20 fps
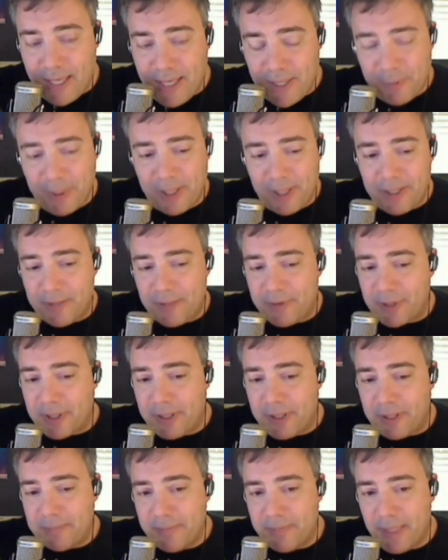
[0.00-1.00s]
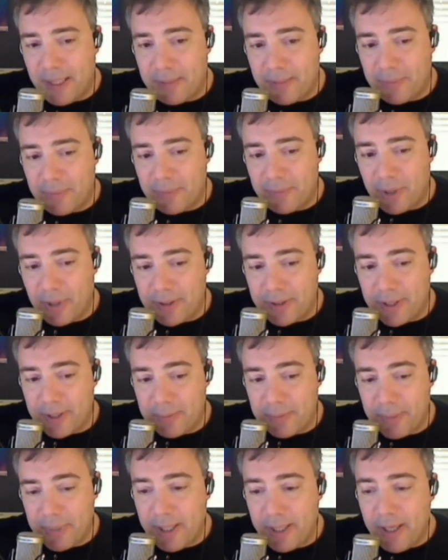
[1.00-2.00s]
it's been a difficult uh,
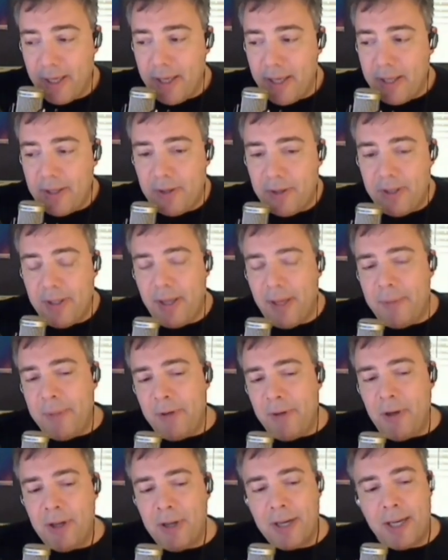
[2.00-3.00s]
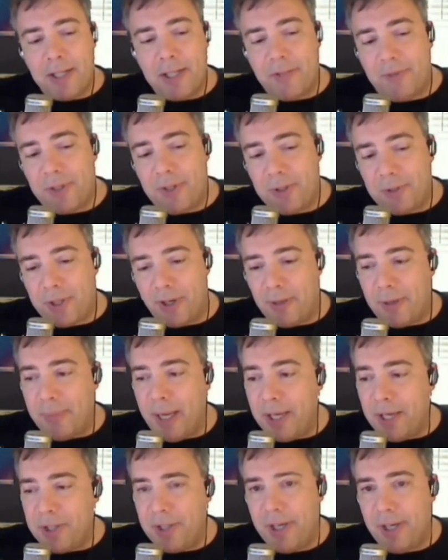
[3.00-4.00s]
process, but there, there are all kinds of issues here.
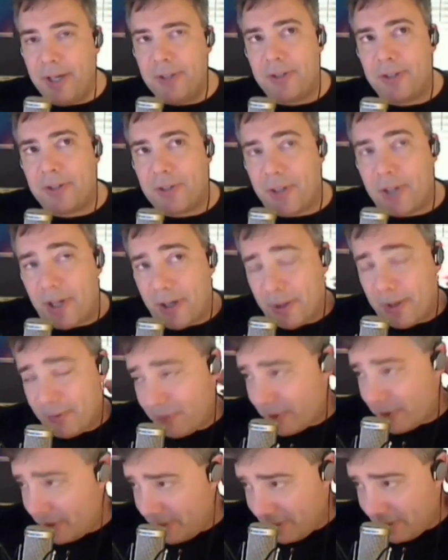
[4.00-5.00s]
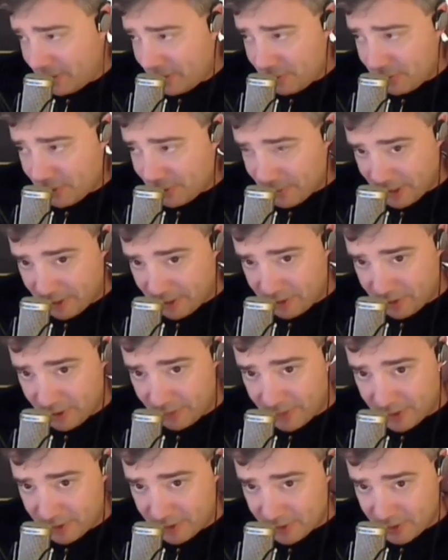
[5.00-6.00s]
Imagine here's a scenario for you. This is one
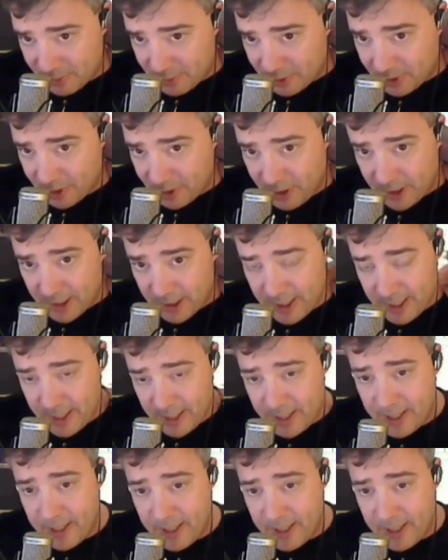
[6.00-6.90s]
Microsoft doesn't support at all.